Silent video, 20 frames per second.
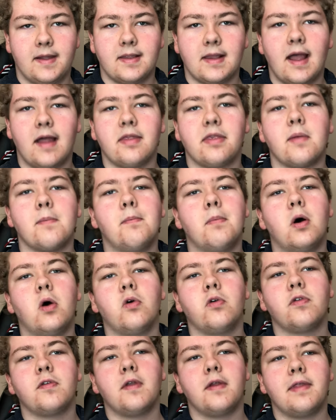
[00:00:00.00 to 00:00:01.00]
not the
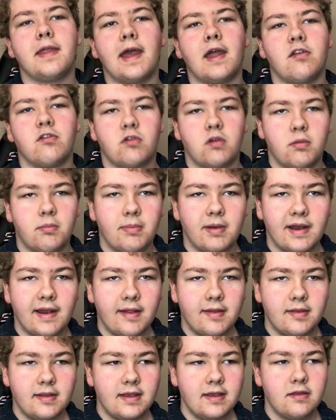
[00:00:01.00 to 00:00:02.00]
most attention, but
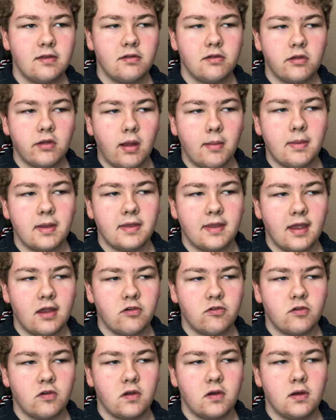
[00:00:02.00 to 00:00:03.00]
at least some
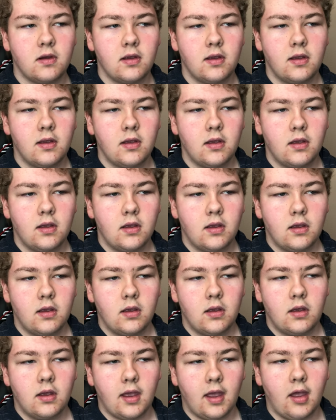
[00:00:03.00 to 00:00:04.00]
attention
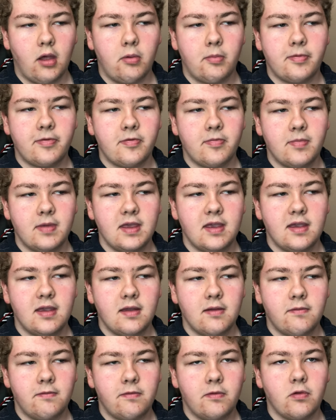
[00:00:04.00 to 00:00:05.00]
helps me
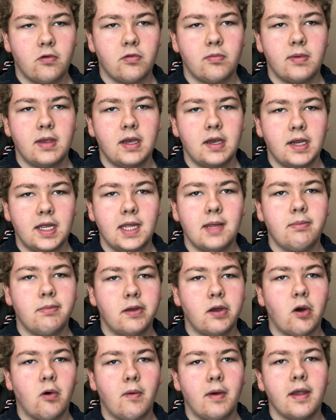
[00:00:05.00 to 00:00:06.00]
and fuels me to keep
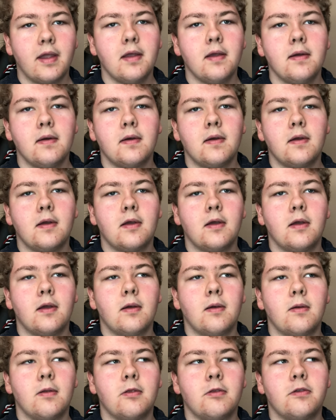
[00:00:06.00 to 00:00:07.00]
going
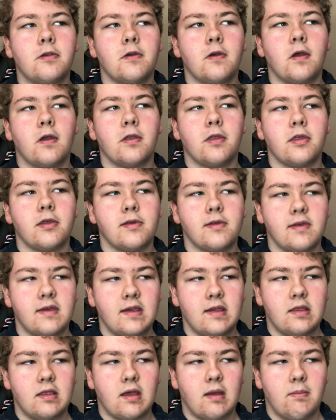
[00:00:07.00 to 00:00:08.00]
to
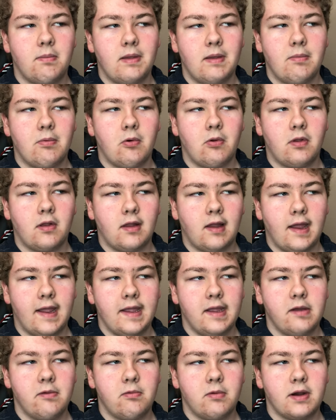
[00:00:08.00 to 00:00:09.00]
see that people
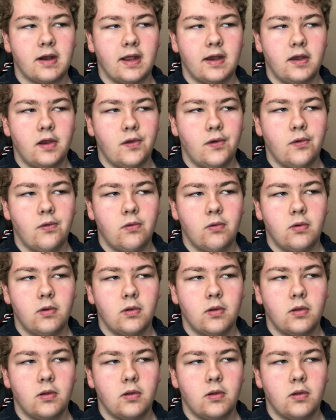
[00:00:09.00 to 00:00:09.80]
like what I do.